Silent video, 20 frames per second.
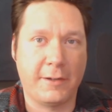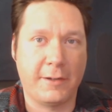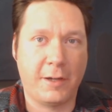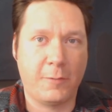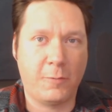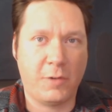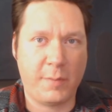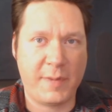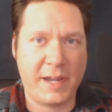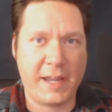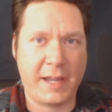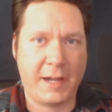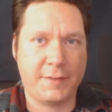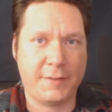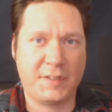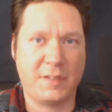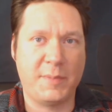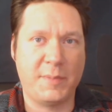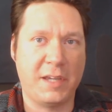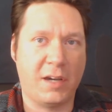You know, I'd want my
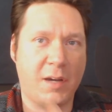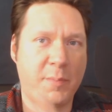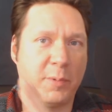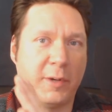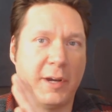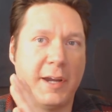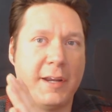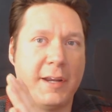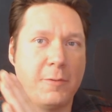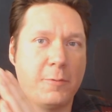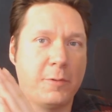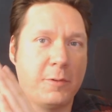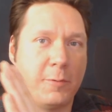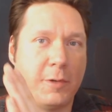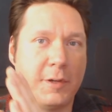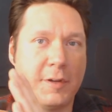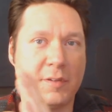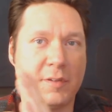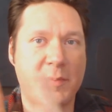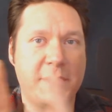house to be upright. I wouldn't
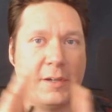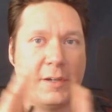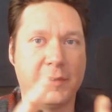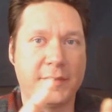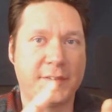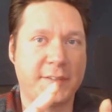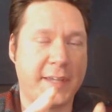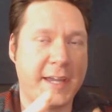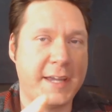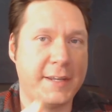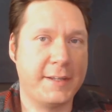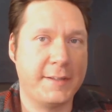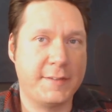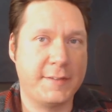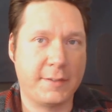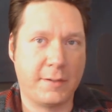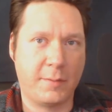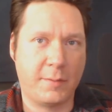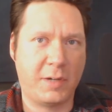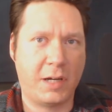want it to be all slanted,
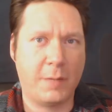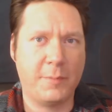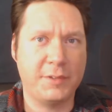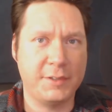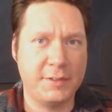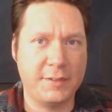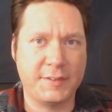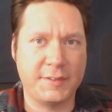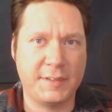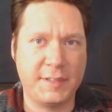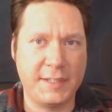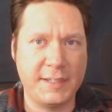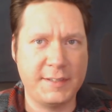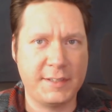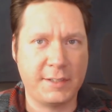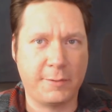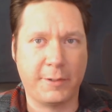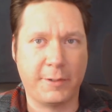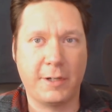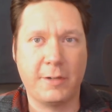so I'd probably use a
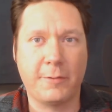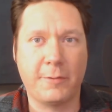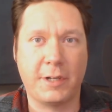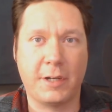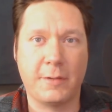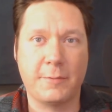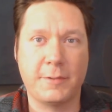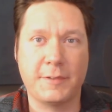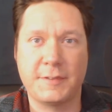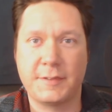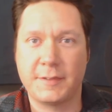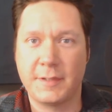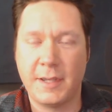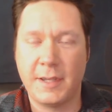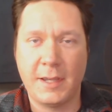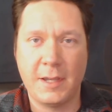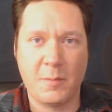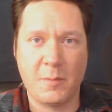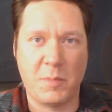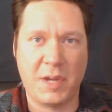T-square when I was
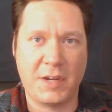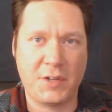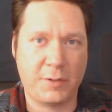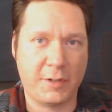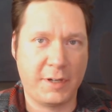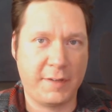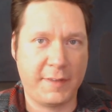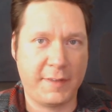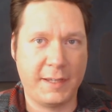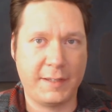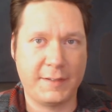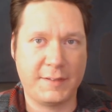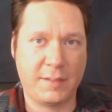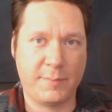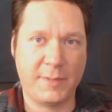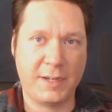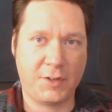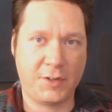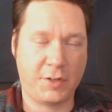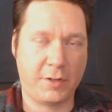measuring things
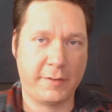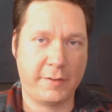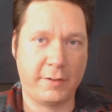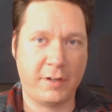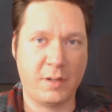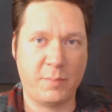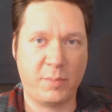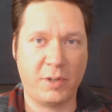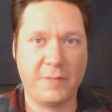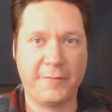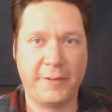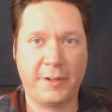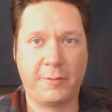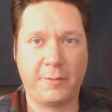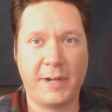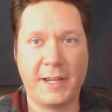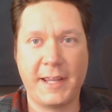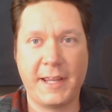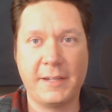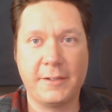to make sure they're at perfect
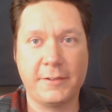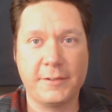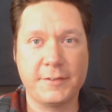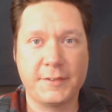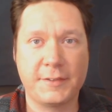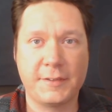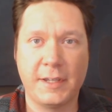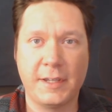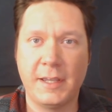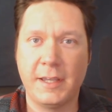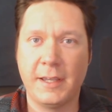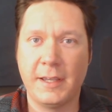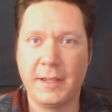right angles.